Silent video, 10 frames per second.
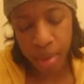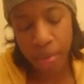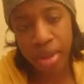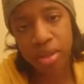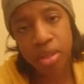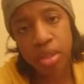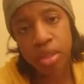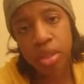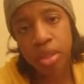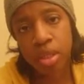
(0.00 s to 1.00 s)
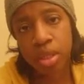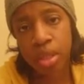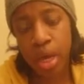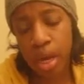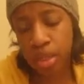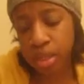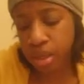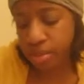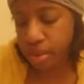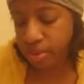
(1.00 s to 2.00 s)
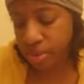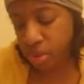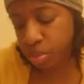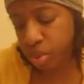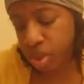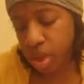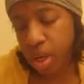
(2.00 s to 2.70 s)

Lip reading: Basically, the concept of this book